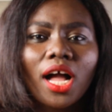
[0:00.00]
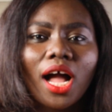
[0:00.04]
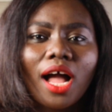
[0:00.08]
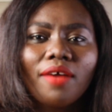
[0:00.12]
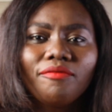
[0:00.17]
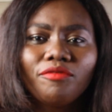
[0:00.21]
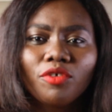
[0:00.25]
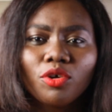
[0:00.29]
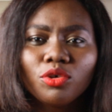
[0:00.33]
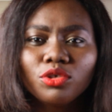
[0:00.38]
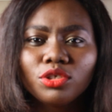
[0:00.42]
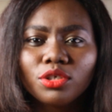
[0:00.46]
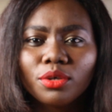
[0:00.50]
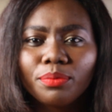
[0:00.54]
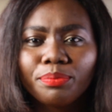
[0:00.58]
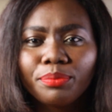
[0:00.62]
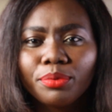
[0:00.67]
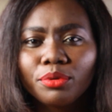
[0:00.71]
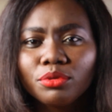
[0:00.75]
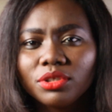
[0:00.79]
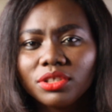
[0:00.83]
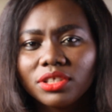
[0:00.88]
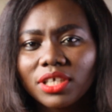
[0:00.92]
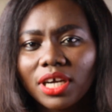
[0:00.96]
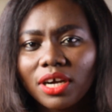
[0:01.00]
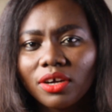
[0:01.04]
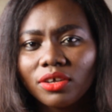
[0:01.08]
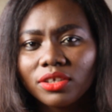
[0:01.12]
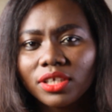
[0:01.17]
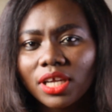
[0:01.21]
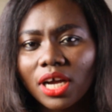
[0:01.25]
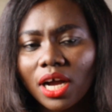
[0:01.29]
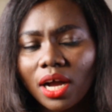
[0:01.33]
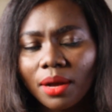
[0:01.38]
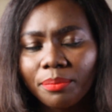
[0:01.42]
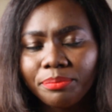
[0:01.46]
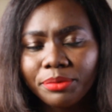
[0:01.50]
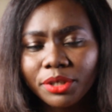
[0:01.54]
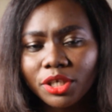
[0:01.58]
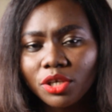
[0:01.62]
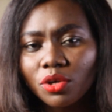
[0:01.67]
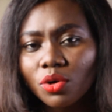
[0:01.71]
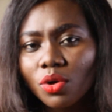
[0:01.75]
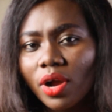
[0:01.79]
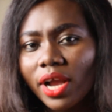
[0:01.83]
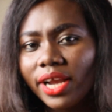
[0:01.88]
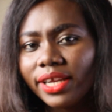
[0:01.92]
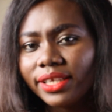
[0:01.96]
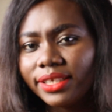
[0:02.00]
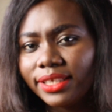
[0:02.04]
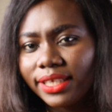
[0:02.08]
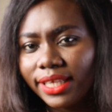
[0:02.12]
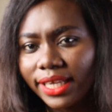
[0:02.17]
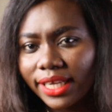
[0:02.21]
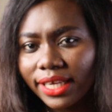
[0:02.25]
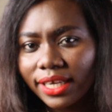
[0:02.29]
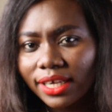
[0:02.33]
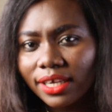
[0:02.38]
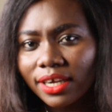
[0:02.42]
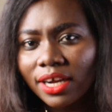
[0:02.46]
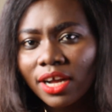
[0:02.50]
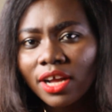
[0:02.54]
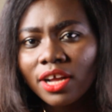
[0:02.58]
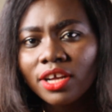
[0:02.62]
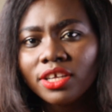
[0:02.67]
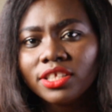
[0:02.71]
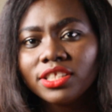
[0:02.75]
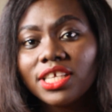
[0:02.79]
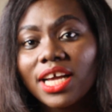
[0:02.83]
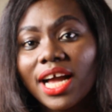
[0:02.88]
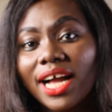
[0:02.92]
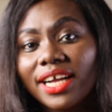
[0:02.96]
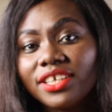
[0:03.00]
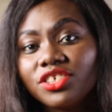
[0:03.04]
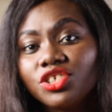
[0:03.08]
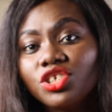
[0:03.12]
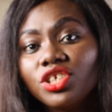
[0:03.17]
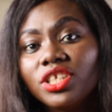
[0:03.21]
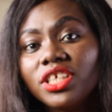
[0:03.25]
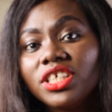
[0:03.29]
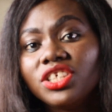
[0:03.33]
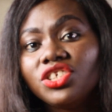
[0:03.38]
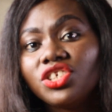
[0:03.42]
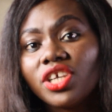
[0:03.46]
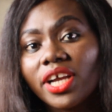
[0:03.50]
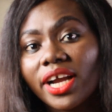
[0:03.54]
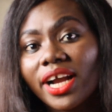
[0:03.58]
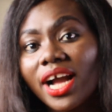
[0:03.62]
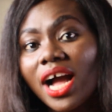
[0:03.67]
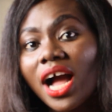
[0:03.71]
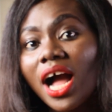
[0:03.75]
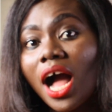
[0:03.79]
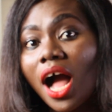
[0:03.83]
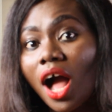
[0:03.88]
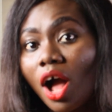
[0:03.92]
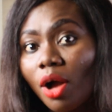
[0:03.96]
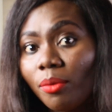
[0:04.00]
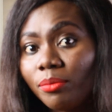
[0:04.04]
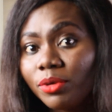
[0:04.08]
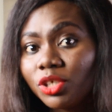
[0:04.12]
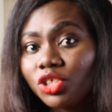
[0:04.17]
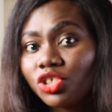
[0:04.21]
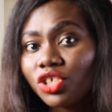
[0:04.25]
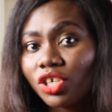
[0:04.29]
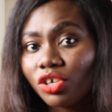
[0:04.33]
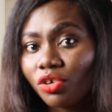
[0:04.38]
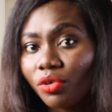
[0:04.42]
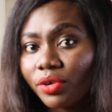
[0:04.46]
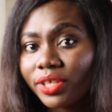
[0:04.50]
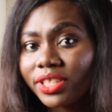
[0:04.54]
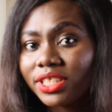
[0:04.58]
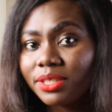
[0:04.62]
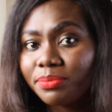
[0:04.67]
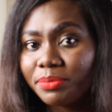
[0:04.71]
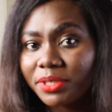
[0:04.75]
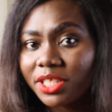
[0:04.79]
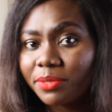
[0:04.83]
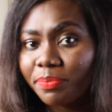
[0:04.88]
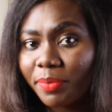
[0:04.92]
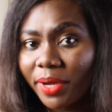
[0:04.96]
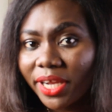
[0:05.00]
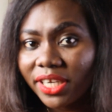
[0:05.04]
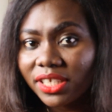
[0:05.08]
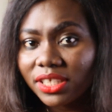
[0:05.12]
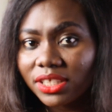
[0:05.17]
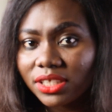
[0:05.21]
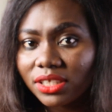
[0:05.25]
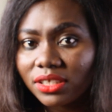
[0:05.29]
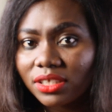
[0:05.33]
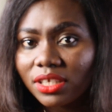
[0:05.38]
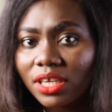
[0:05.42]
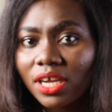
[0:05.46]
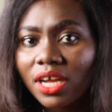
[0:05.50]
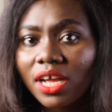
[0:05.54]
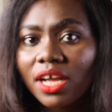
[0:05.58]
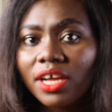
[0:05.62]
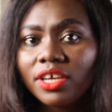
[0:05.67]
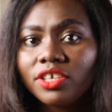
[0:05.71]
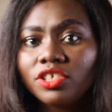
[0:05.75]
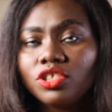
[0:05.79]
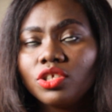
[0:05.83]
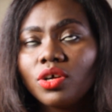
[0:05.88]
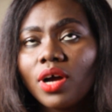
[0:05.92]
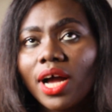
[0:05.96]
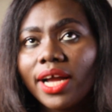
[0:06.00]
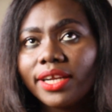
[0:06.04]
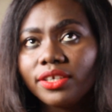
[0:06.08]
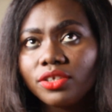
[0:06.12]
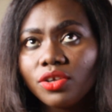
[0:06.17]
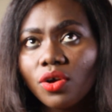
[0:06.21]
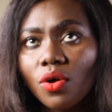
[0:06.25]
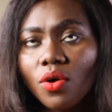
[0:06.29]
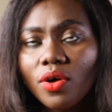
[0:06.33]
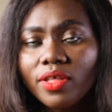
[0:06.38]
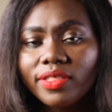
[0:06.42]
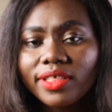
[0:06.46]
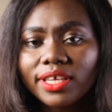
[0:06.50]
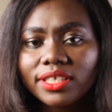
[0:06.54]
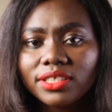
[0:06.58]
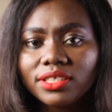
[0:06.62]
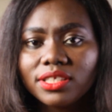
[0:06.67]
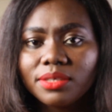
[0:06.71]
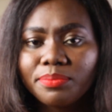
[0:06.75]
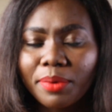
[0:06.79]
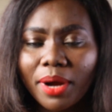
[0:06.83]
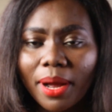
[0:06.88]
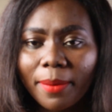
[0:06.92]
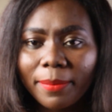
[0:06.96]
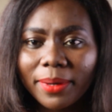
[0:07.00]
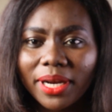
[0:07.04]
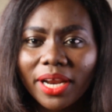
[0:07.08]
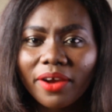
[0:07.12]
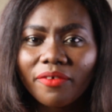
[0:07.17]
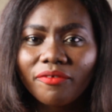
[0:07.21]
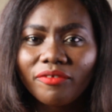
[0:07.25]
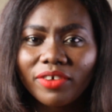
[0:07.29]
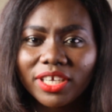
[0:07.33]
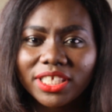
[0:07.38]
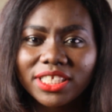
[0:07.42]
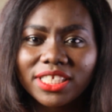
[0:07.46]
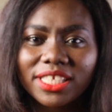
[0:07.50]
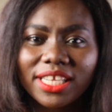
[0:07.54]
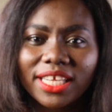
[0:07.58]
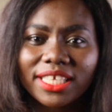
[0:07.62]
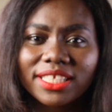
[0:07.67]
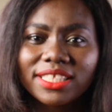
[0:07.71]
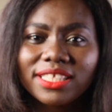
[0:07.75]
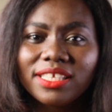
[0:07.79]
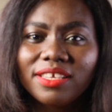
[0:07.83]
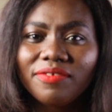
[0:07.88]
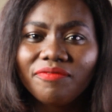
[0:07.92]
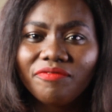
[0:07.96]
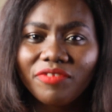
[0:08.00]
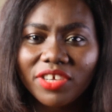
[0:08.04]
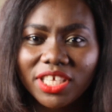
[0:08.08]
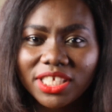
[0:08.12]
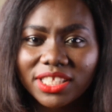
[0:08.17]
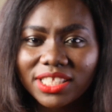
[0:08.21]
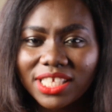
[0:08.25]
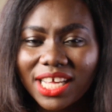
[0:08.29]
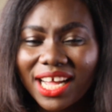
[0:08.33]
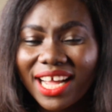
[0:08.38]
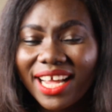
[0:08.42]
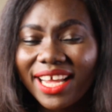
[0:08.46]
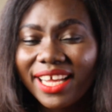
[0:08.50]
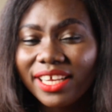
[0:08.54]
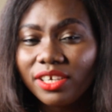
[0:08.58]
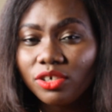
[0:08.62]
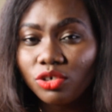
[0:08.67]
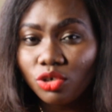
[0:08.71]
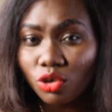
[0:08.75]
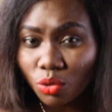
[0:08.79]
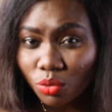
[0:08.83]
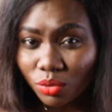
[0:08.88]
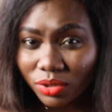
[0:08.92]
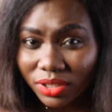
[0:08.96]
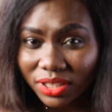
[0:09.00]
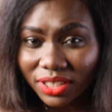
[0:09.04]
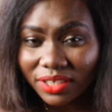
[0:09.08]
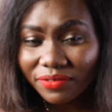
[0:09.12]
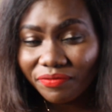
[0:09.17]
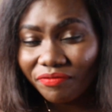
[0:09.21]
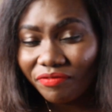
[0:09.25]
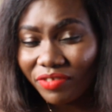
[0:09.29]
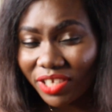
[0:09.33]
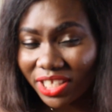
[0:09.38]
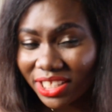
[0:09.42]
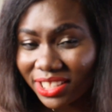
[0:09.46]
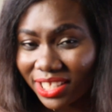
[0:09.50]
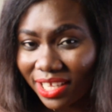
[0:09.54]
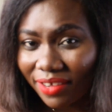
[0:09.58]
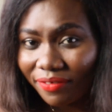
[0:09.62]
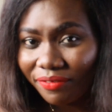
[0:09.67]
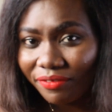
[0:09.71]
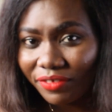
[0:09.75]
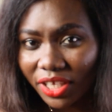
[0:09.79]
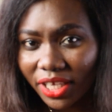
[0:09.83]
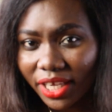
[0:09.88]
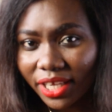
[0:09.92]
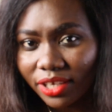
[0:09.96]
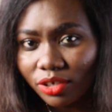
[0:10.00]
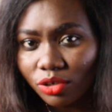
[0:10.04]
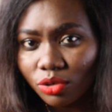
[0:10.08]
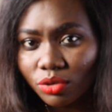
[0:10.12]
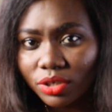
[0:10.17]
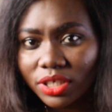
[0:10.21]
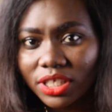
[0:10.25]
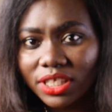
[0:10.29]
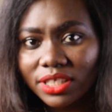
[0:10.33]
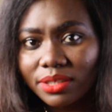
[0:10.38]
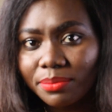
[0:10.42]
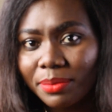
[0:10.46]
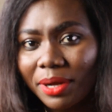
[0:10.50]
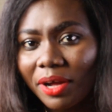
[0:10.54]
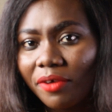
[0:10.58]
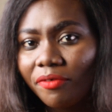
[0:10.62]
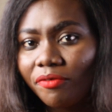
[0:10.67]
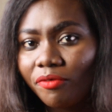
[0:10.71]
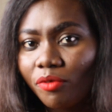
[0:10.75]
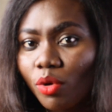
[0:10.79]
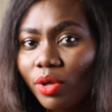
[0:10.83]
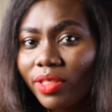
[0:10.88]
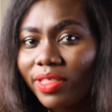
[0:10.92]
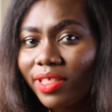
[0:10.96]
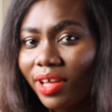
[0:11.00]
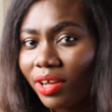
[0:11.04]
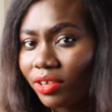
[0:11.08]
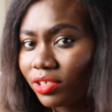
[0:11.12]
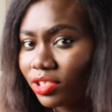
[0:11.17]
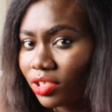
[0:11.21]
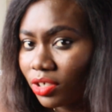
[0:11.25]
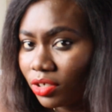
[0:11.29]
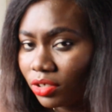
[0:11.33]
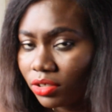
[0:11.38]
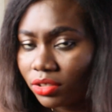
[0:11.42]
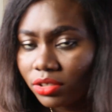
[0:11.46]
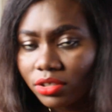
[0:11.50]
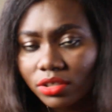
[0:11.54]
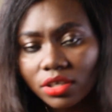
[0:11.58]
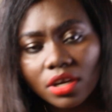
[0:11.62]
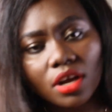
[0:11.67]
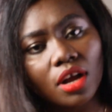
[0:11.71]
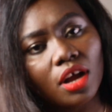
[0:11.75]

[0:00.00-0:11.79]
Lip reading: I've also put down below a link to actually check how much you're going to be spending. So I know that the permanent residency visa alone, the visa fee alone is about $4,000.